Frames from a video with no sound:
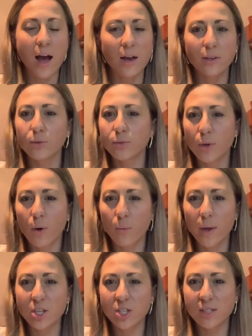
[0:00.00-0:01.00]
You'll know
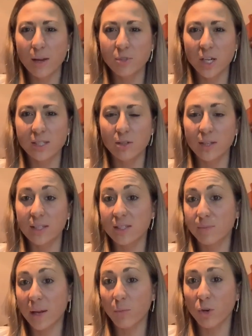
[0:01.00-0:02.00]
which subjects you need to
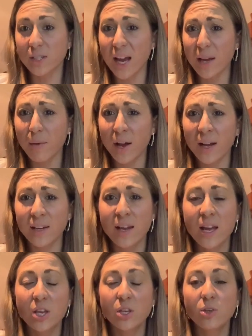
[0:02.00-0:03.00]
spend more time on.
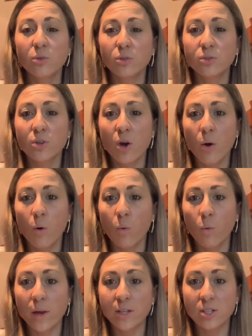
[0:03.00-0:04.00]
You'll know
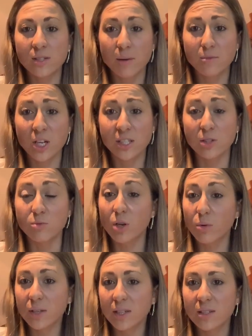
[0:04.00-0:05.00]
which subjects you
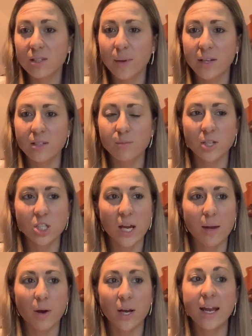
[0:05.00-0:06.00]
don't need to spend as much
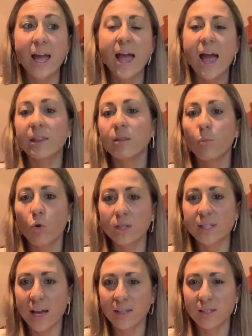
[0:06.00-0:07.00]
time on. And the more
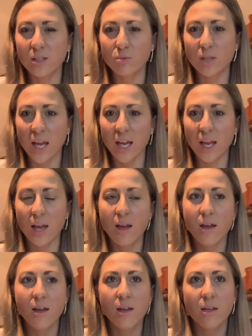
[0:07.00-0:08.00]
tests you take,
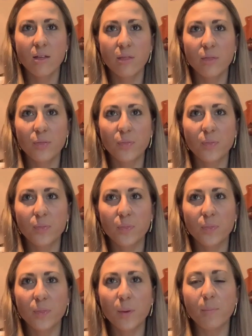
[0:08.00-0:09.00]

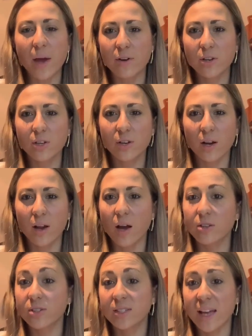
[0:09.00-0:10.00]
the better you're going to
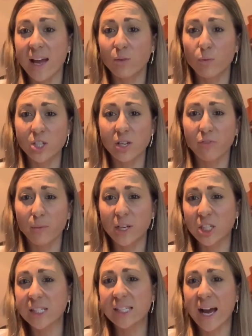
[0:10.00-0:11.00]
understand which
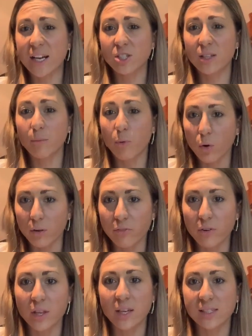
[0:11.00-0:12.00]
information is actually important
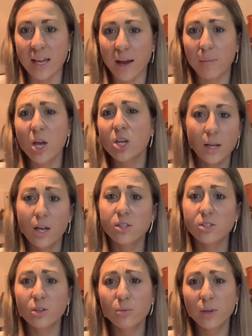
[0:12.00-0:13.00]
for the exam.
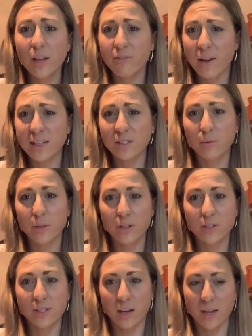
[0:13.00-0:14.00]
So you will get faster with your
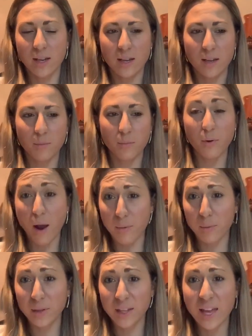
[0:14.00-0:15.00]
studying
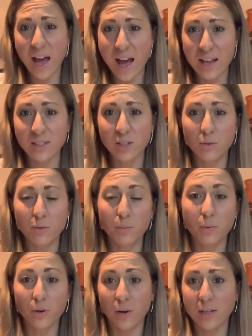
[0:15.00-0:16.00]
probably as you
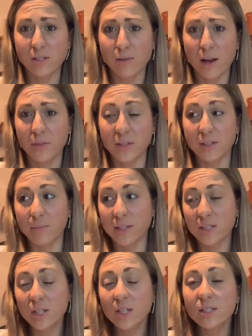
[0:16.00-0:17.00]
progress throughout the
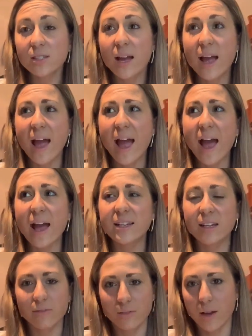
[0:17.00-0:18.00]
semesters. And
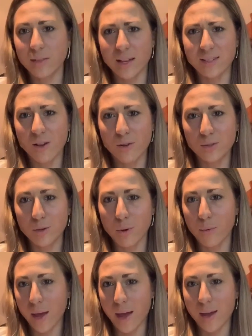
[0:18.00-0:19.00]
if not, that's also
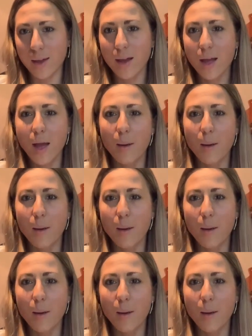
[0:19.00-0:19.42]
okay.